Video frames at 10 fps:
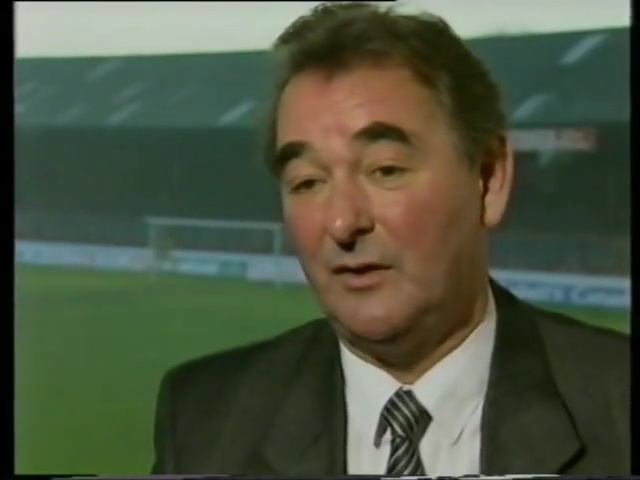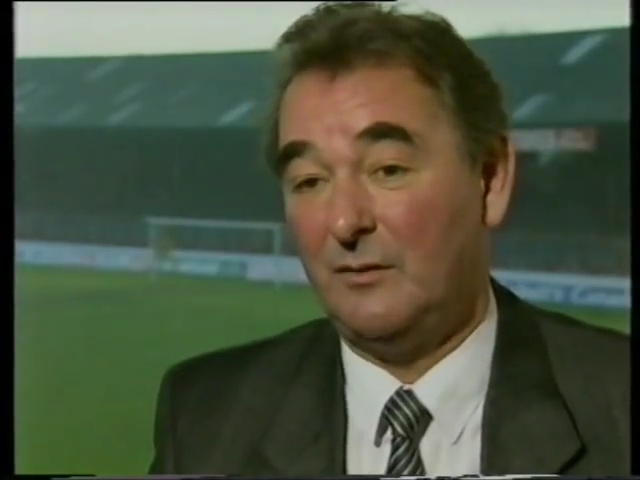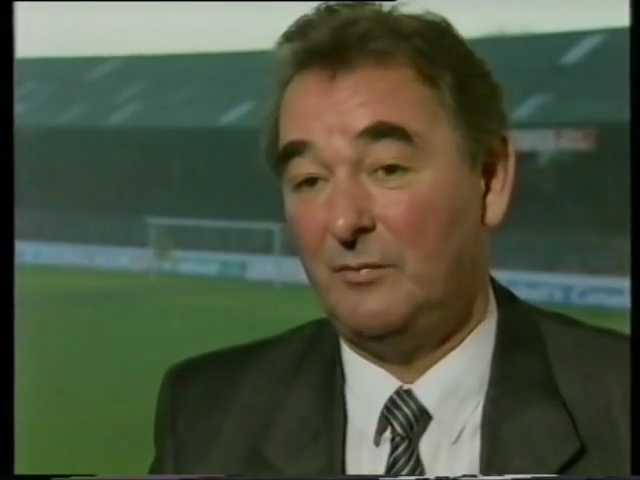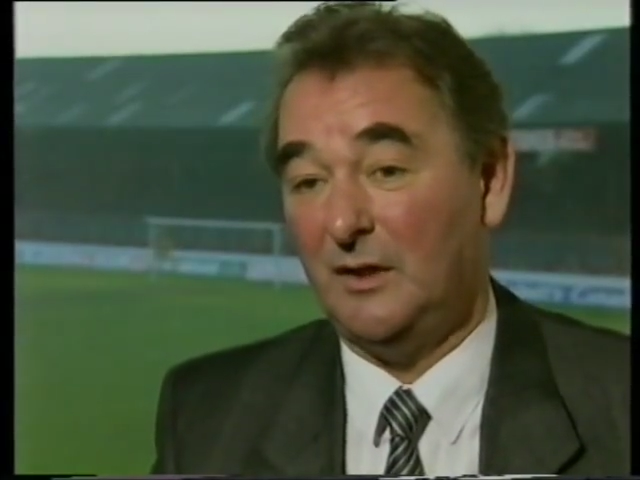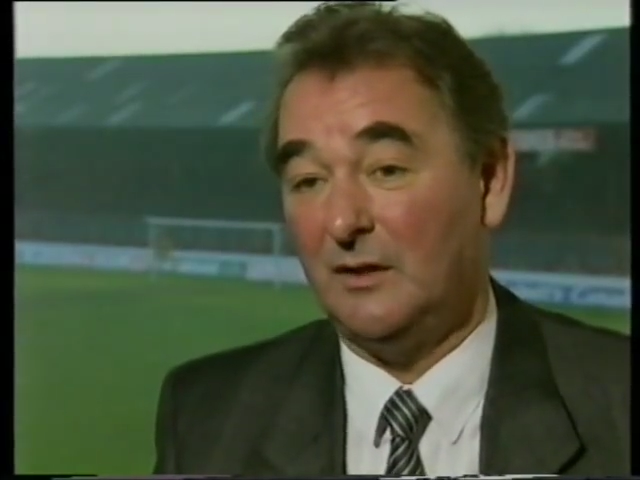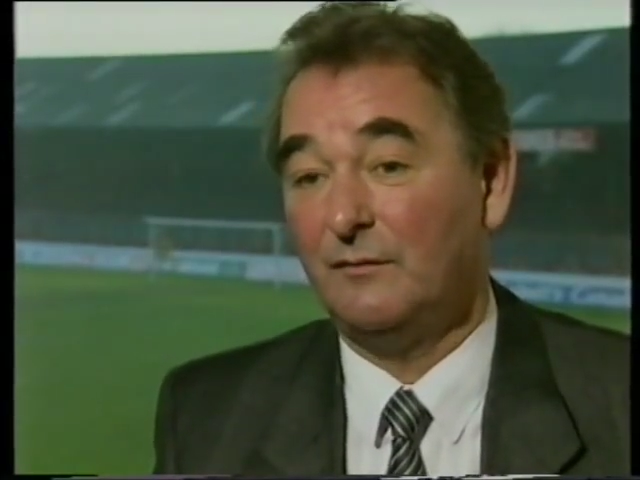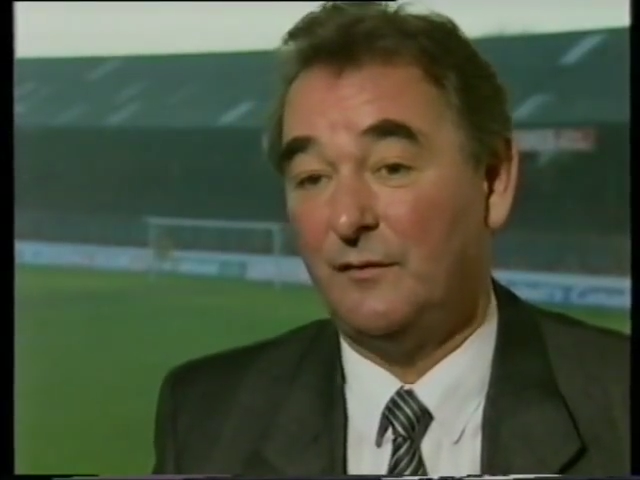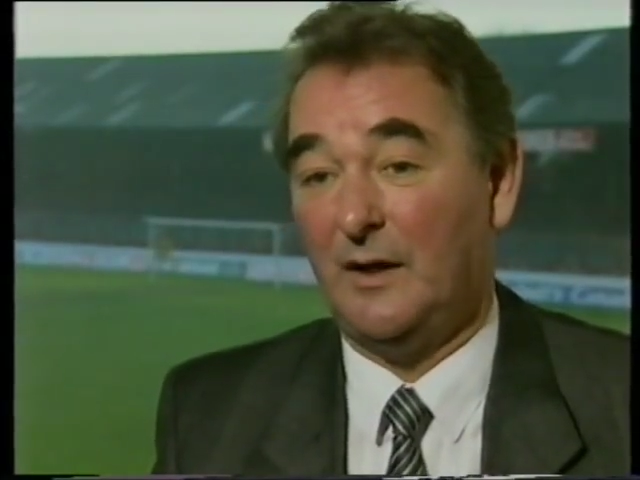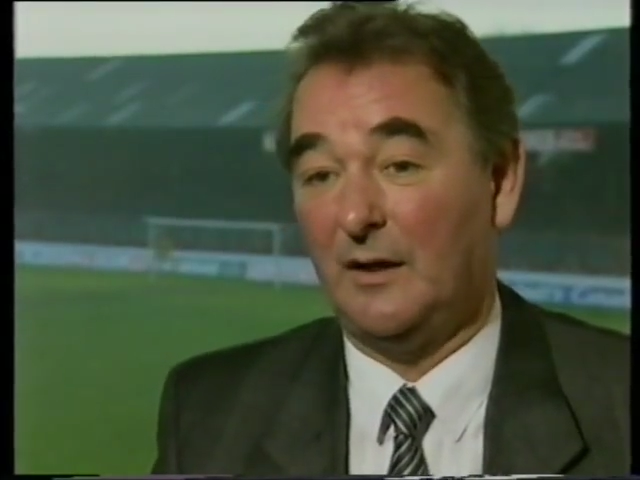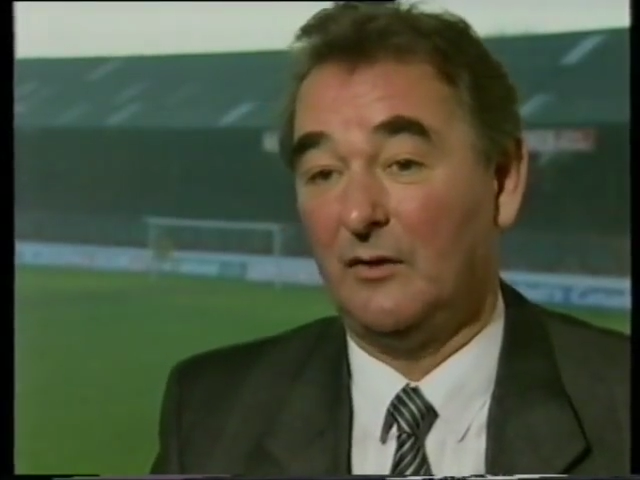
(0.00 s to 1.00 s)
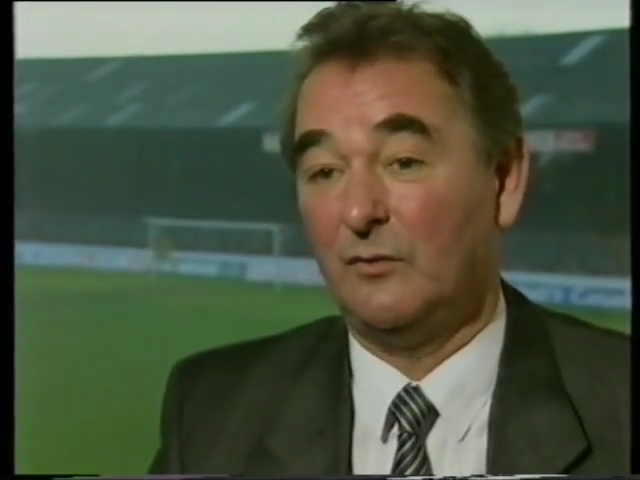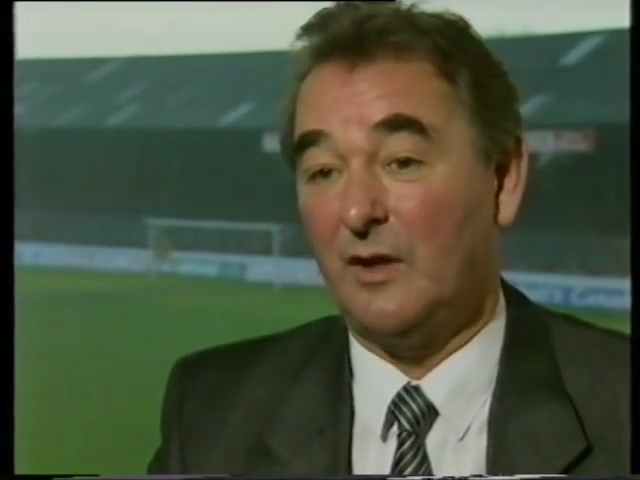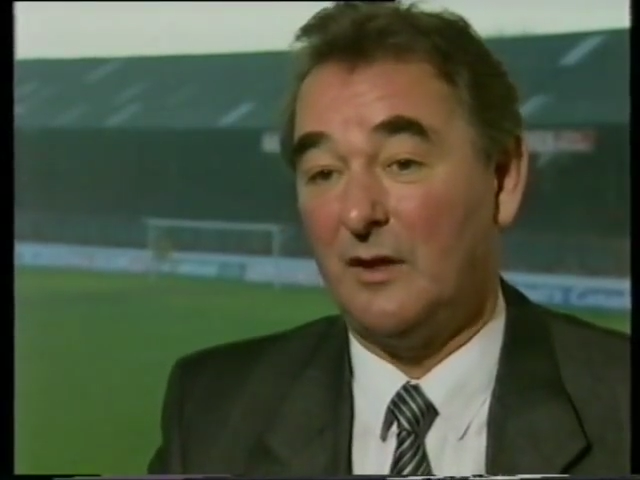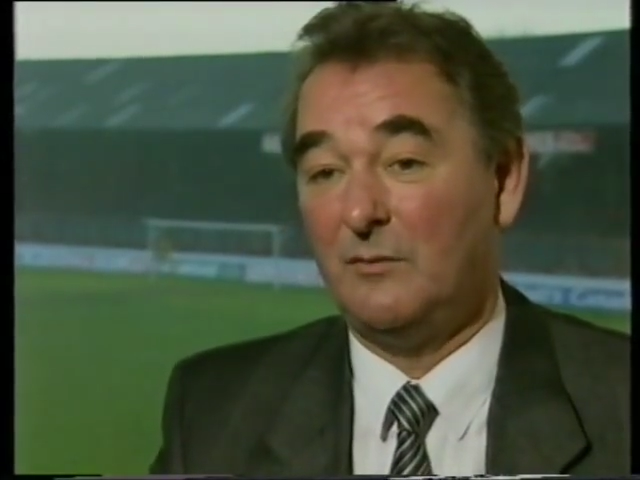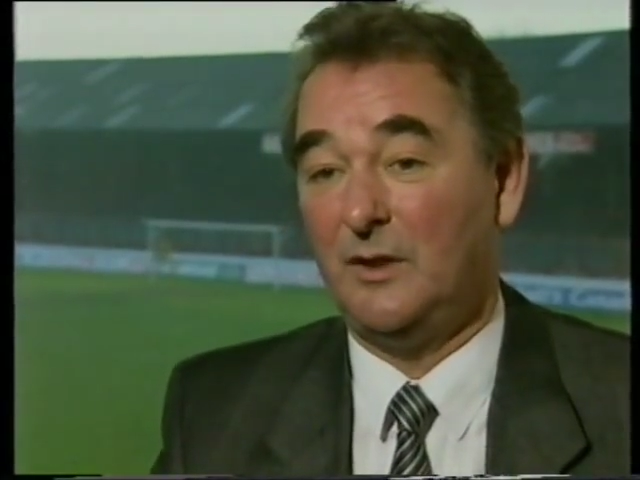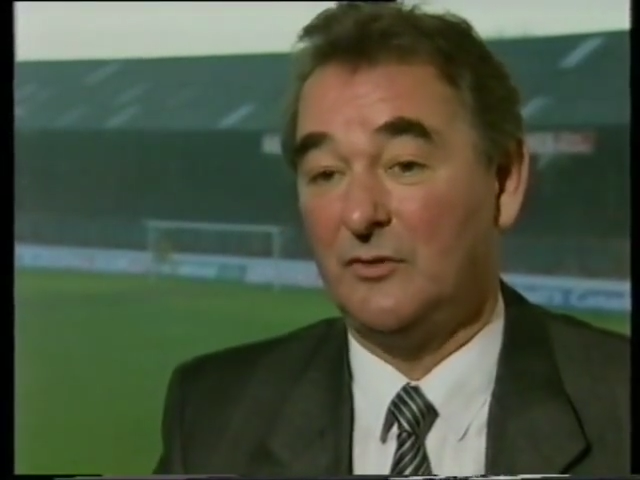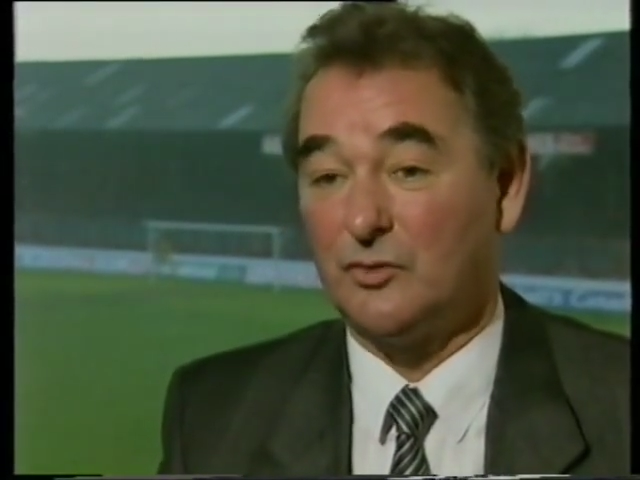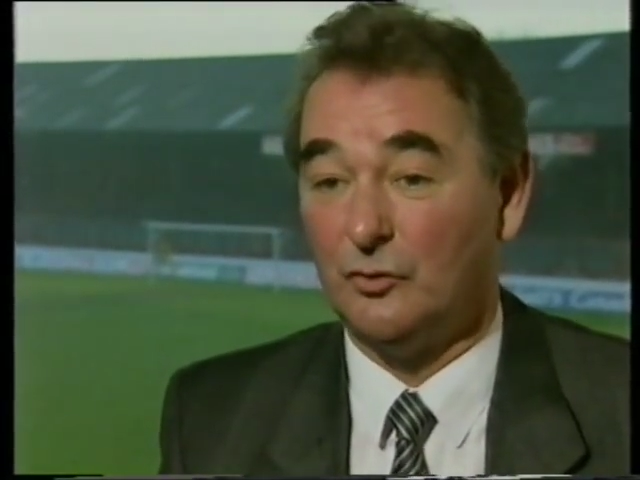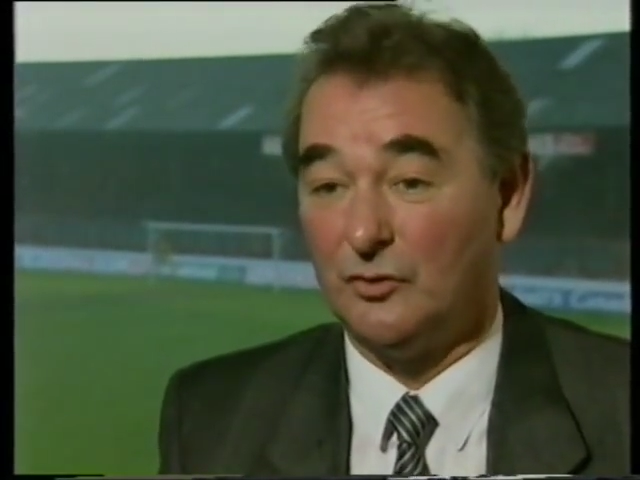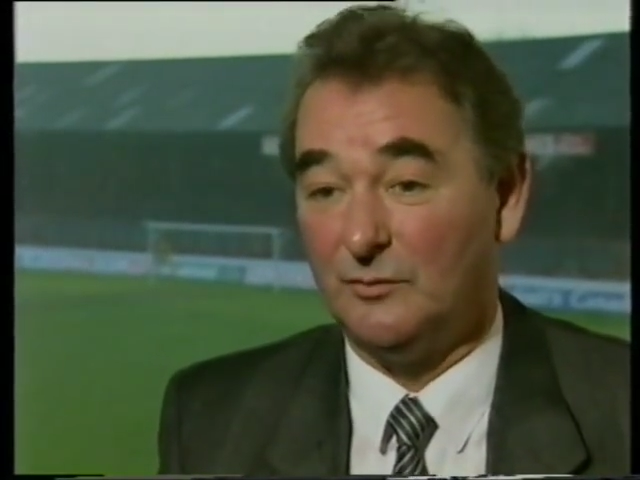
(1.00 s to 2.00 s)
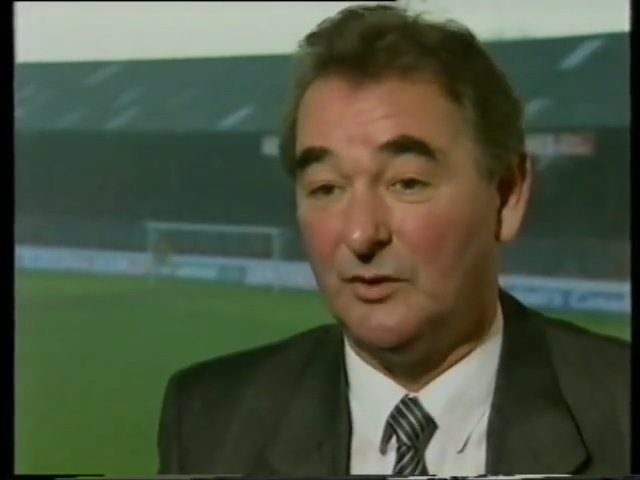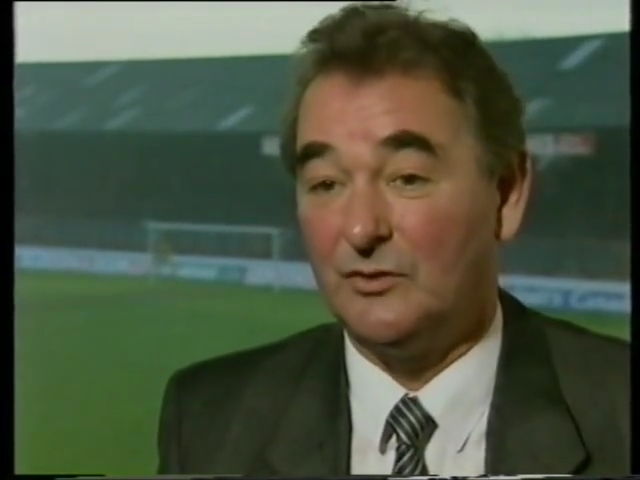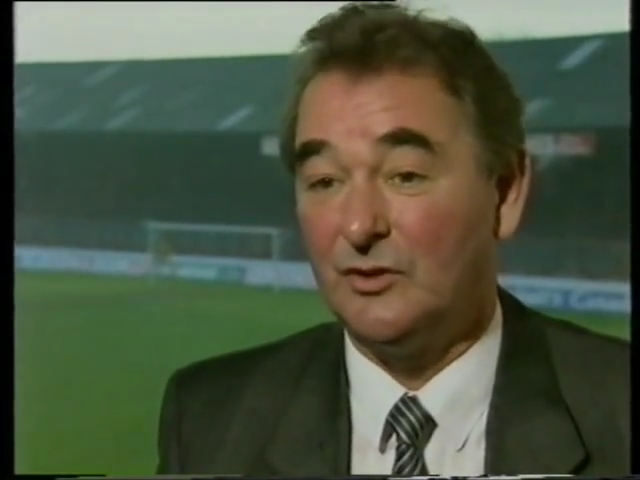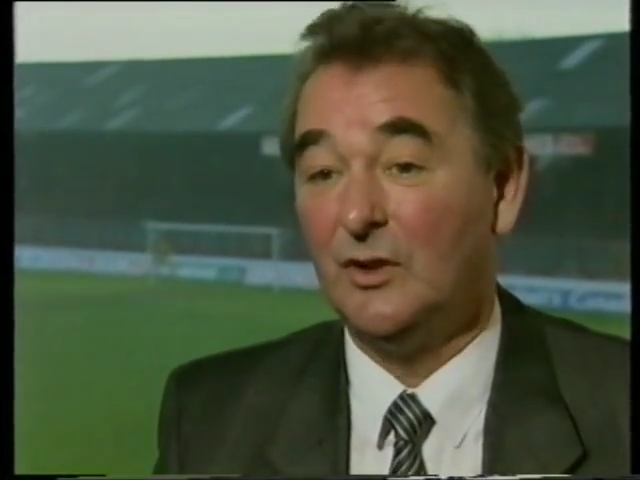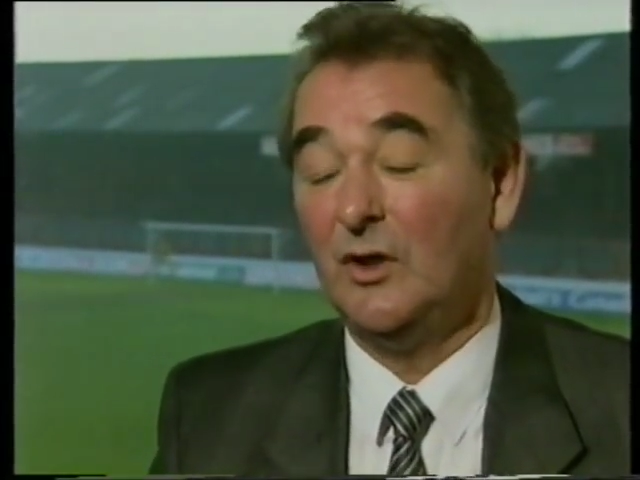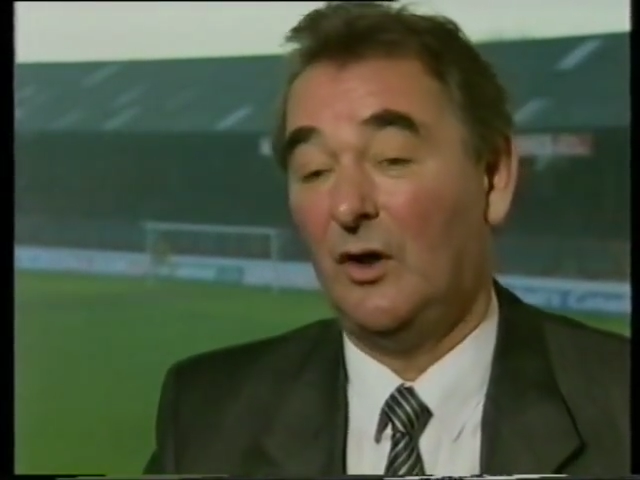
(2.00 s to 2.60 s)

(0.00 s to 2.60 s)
whether it be a cup final or whether it be a tournament,